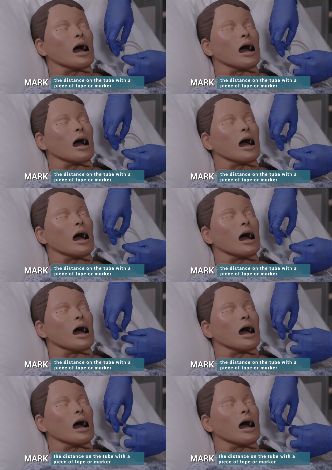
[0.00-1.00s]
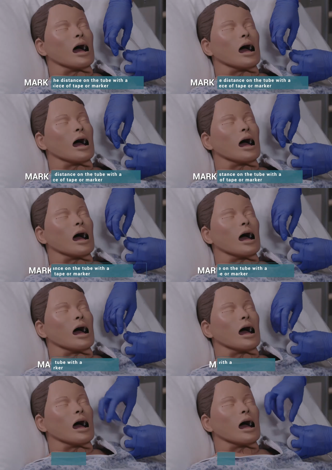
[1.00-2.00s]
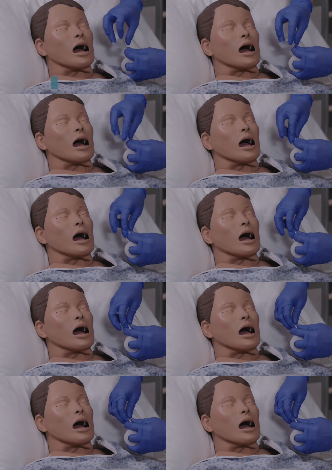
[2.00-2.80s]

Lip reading: (no one is talking)